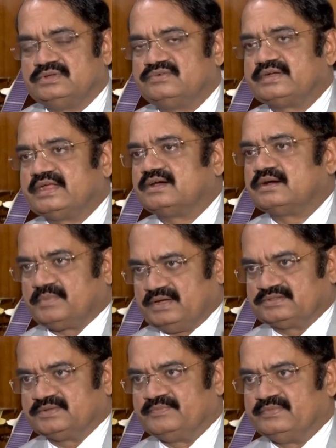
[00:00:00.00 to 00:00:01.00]
it will take a
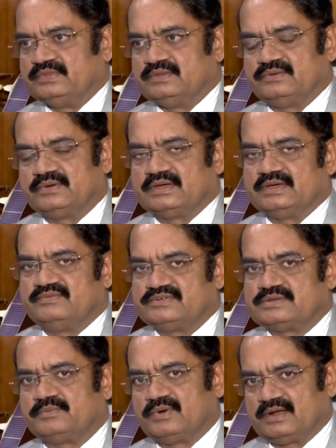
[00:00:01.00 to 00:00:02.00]
path. Okay, if
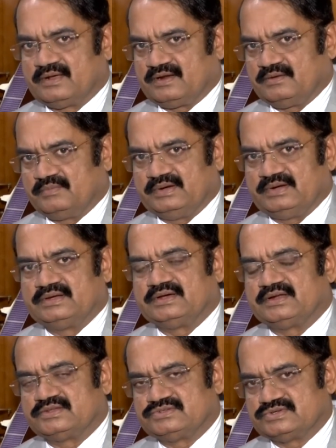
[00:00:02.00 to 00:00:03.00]
it's a polar orbit
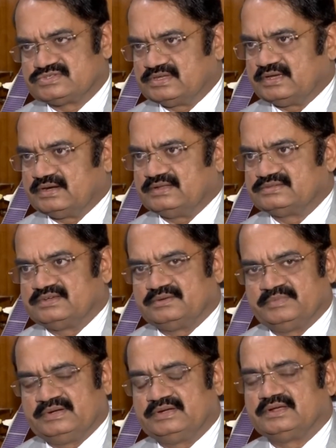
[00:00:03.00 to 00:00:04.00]
or a geosynchronous
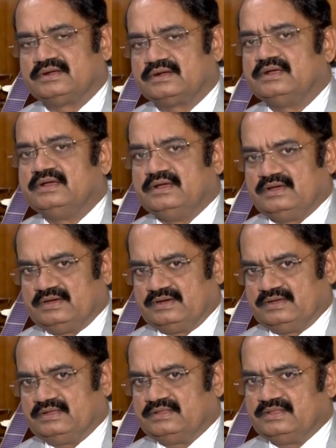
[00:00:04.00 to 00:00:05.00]
orbit or
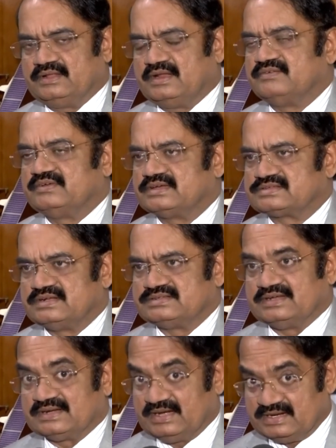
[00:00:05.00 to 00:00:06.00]
the navigational
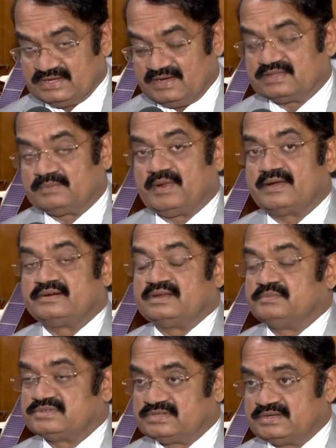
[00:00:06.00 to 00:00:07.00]
satellites or the
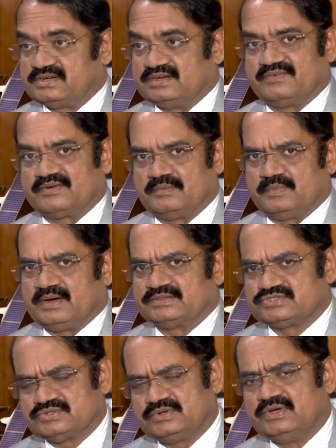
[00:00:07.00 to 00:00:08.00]
planetary mission is a different
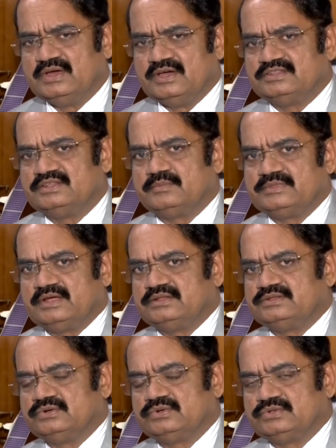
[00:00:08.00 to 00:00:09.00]
path. So
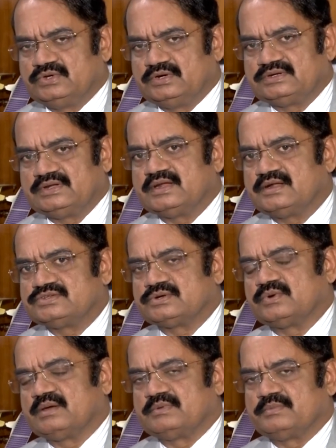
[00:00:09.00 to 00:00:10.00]
that also
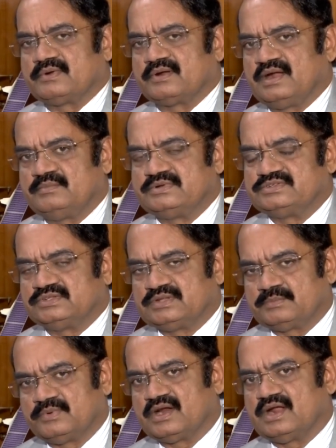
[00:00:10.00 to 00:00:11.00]
could have been programmed. So
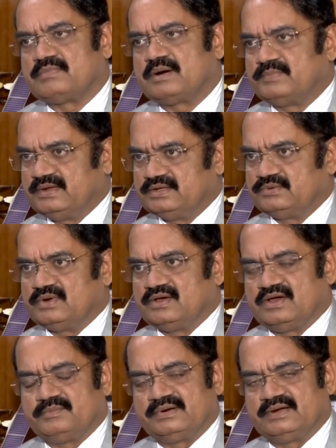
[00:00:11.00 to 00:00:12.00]
that program uplink would
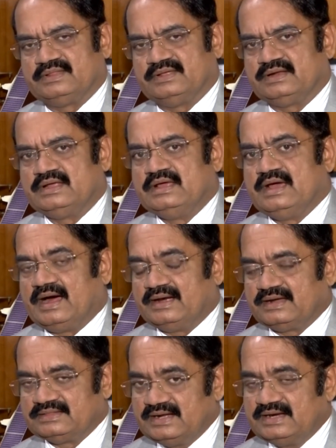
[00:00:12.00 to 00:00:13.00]
have happened there.
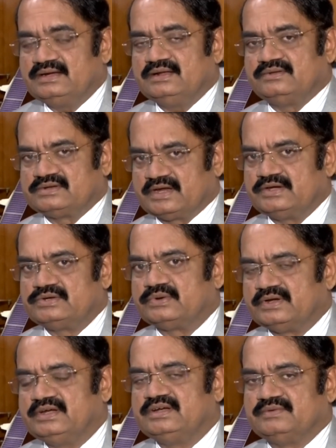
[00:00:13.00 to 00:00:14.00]
And then try to
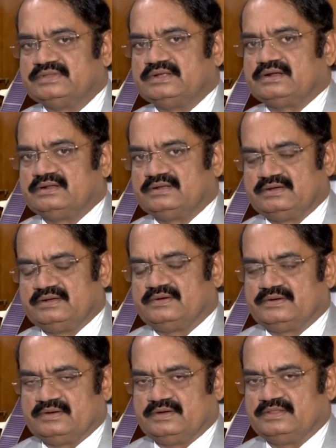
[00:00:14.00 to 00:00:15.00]
read whether
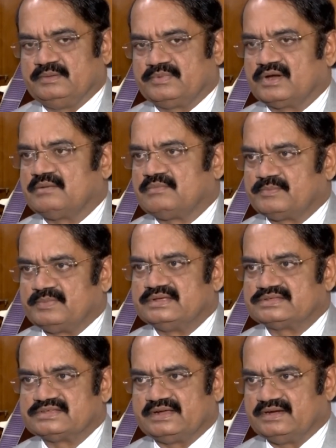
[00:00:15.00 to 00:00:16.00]
the program
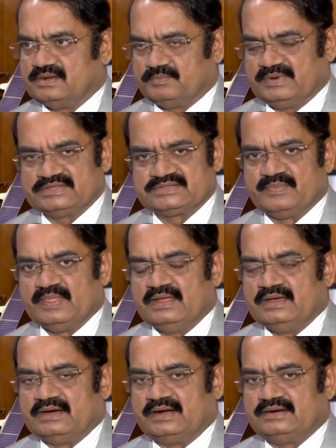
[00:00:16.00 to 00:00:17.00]
uplinks are in a place.
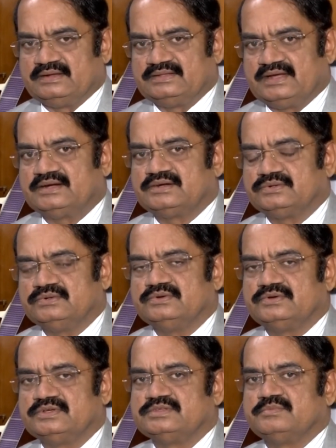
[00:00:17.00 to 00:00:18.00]
And that
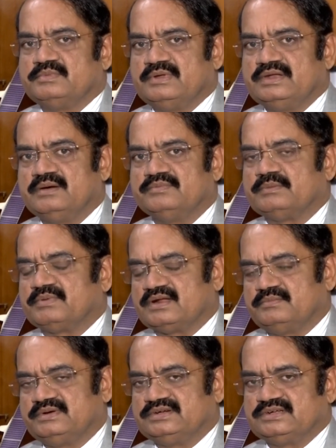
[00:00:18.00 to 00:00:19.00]
too, is many of the
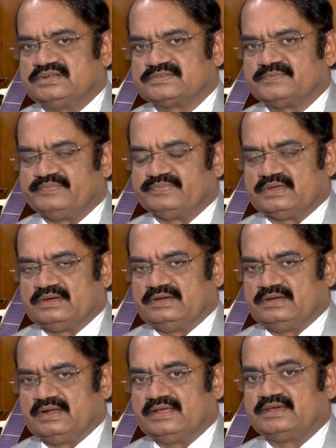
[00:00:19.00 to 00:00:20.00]
parameters,
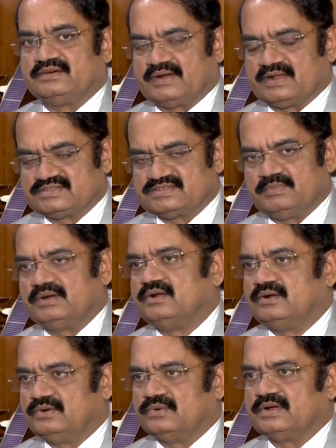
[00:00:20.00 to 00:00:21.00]
like for example,
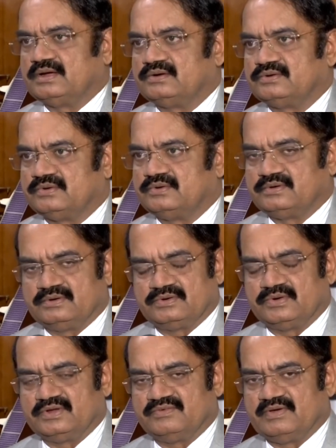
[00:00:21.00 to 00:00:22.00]
Luna
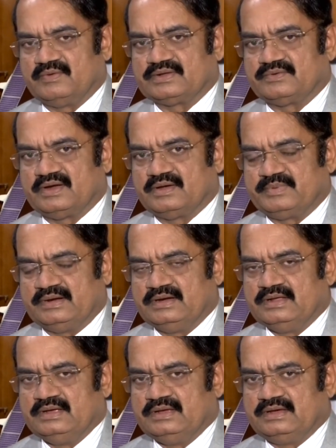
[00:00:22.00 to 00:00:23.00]
25, whatever happened,
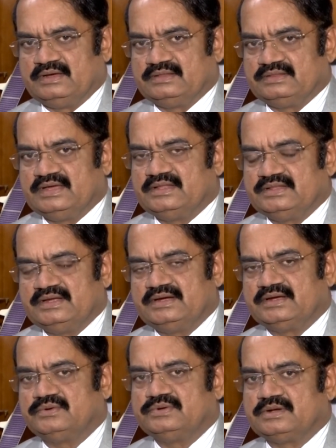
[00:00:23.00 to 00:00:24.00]
they
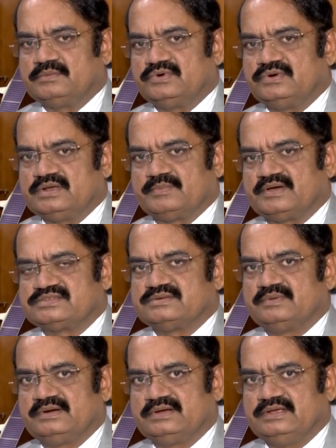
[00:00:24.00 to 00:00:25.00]
doubt about a
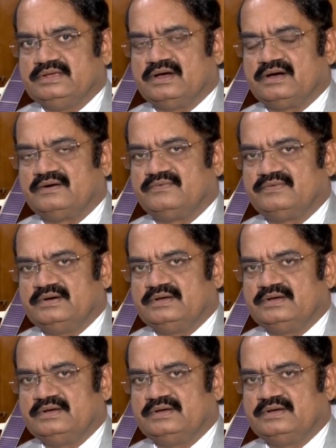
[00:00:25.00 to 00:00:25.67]
possibility of